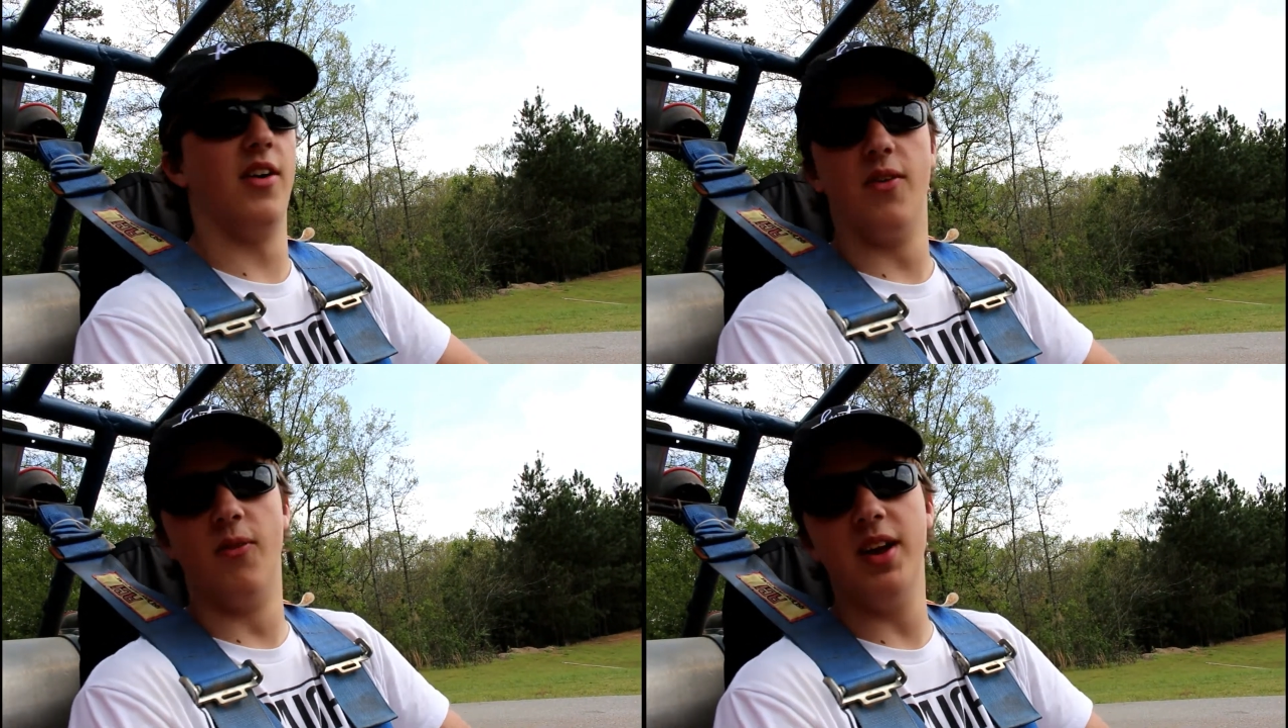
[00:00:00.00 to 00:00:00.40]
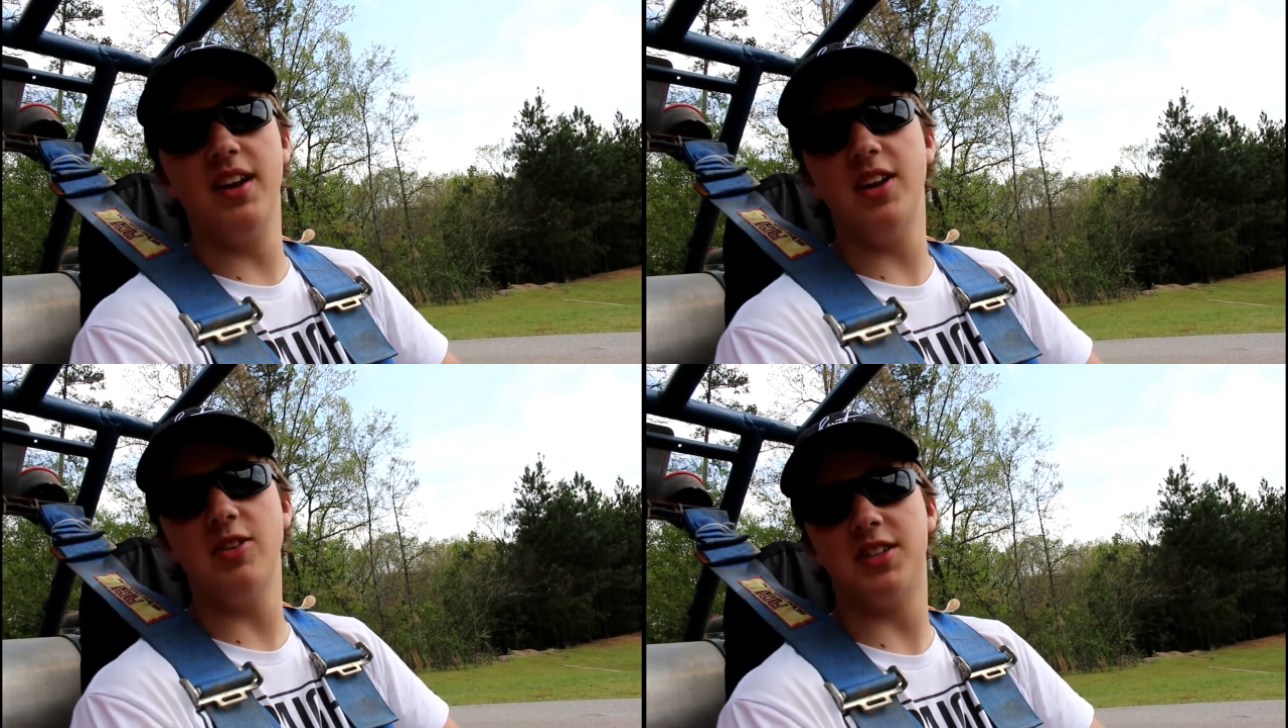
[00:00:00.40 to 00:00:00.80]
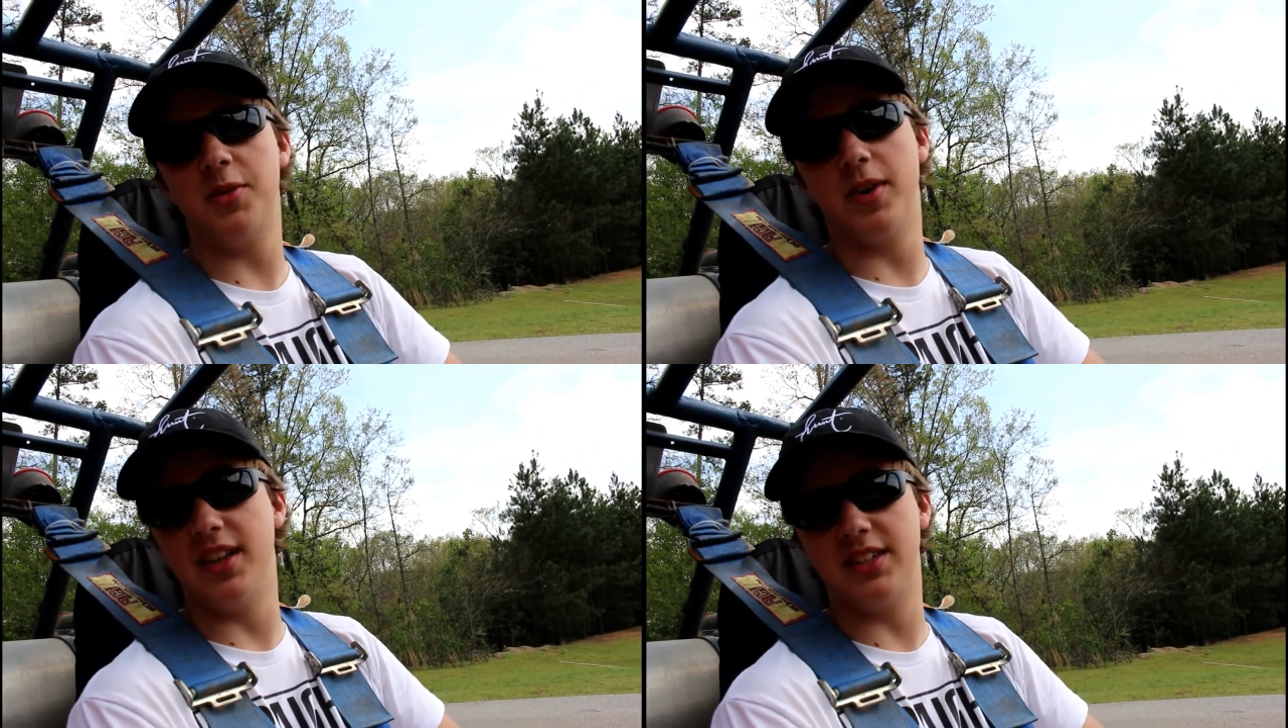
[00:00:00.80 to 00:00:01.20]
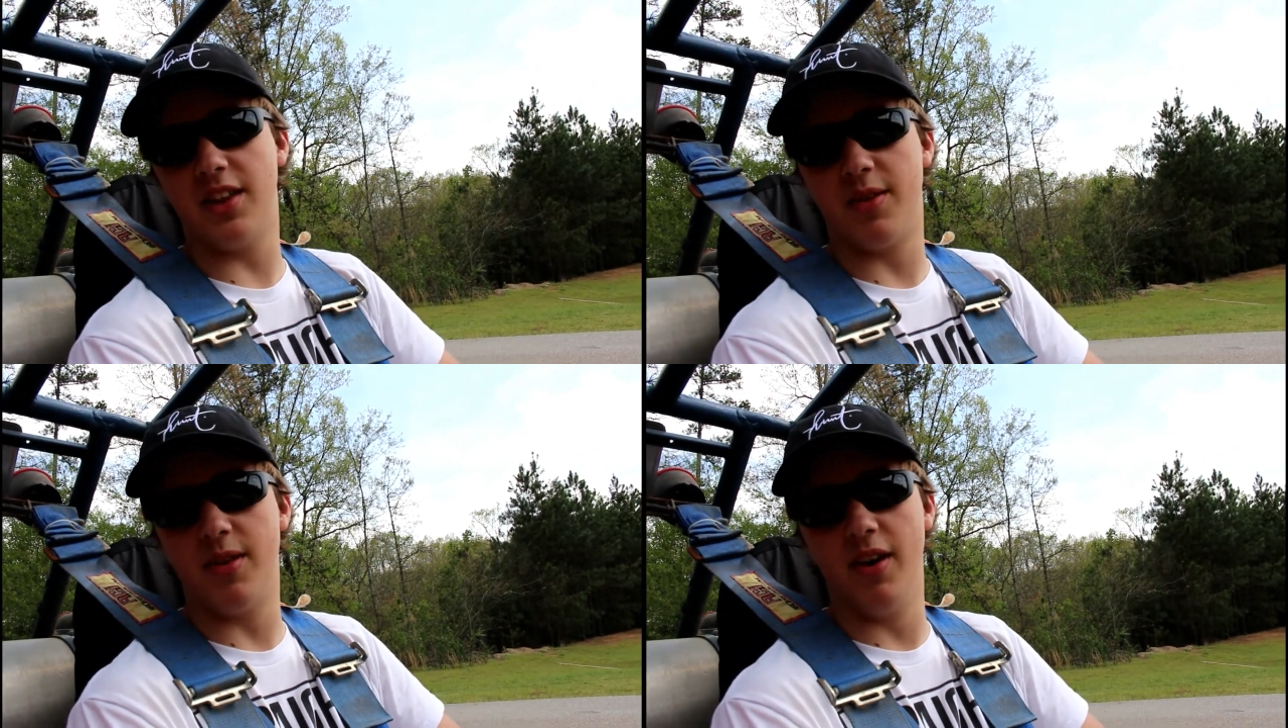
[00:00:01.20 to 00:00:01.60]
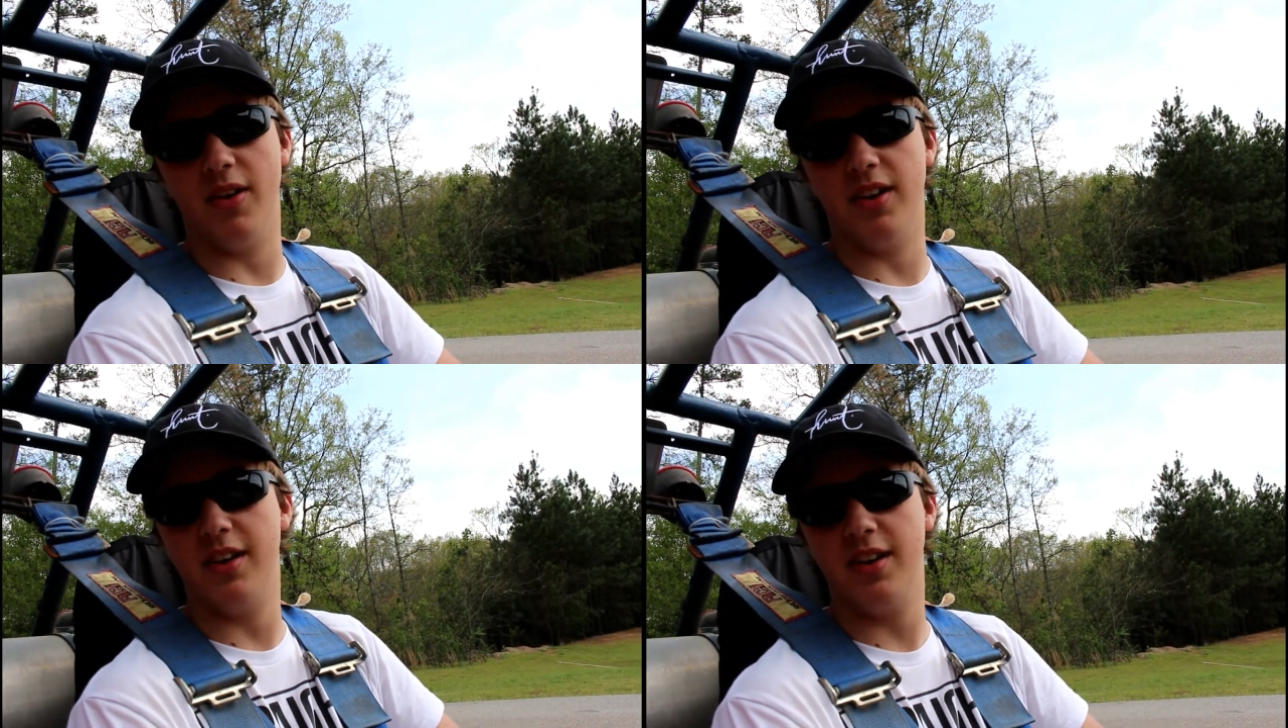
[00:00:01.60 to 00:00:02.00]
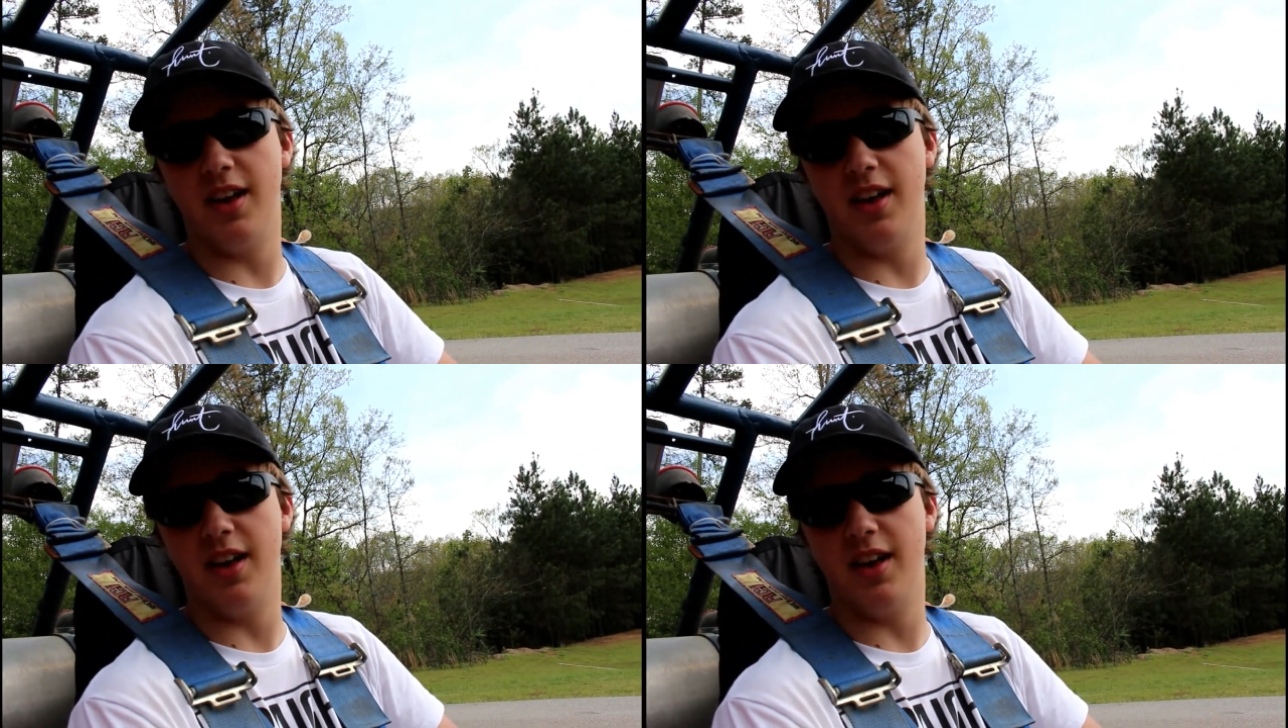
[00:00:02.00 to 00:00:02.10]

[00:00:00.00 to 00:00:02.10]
when do you see one of these on the road?